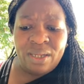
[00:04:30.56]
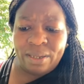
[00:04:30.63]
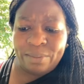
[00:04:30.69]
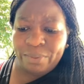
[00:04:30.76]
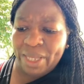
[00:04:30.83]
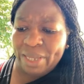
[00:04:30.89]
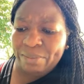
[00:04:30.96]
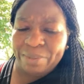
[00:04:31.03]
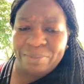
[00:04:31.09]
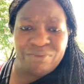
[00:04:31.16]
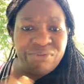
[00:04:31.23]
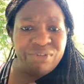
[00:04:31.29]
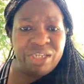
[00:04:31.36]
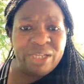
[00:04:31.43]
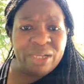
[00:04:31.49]
I can
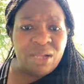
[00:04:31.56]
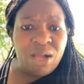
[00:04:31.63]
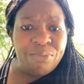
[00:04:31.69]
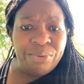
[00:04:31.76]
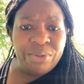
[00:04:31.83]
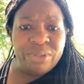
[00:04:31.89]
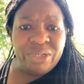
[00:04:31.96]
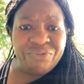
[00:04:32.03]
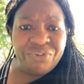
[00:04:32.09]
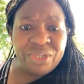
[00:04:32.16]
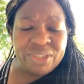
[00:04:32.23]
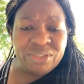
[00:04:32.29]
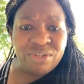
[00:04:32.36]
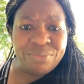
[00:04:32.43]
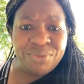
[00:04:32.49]
probably read a couple of
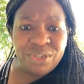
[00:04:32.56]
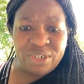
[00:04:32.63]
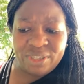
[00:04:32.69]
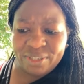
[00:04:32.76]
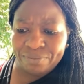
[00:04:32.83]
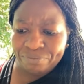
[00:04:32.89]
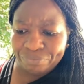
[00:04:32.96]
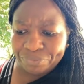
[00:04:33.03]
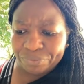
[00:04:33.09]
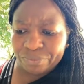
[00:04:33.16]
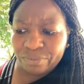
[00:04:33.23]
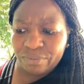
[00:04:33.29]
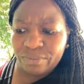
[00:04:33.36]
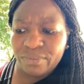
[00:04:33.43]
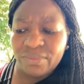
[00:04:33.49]
different scriptures
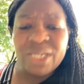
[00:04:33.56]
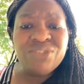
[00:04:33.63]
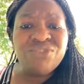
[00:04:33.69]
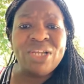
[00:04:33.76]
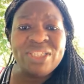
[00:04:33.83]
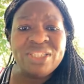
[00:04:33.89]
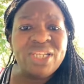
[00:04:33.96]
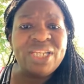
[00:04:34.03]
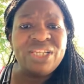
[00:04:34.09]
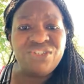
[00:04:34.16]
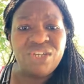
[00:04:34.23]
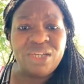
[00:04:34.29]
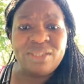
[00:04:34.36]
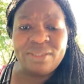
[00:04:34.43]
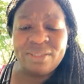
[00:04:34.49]
and
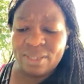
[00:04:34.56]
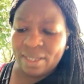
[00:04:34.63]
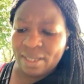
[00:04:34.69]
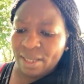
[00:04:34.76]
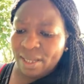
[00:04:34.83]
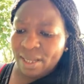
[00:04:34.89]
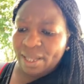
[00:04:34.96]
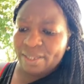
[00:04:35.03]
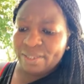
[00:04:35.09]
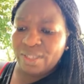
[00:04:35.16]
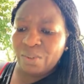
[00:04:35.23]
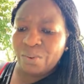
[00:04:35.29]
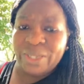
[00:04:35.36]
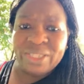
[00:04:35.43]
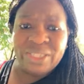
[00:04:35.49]
translations and
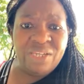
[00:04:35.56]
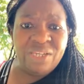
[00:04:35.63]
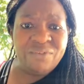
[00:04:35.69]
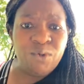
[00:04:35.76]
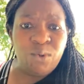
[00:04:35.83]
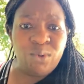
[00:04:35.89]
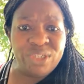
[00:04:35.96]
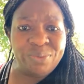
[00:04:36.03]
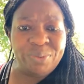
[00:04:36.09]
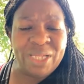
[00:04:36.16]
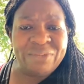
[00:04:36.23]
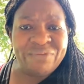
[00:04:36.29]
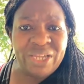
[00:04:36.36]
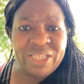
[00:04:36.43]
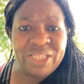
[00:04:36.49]
so on, and see if the Holy Spirit
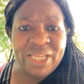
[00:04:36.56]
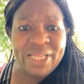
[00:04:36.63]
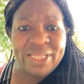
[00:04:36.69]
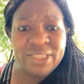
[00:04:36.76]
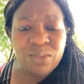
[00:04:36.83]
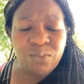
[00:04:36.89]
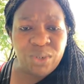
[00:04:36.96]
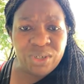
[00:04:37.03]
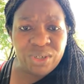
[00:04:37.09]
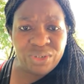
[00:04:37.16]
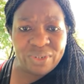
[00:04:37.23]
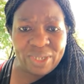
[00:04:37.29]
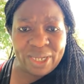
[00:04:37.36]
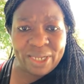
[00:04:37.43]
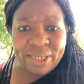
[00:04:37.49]
have anything else you wanted
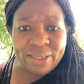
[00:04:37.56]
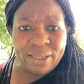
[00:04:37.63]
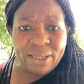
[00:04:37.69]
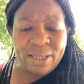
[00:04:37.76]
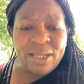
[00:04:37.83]
to add.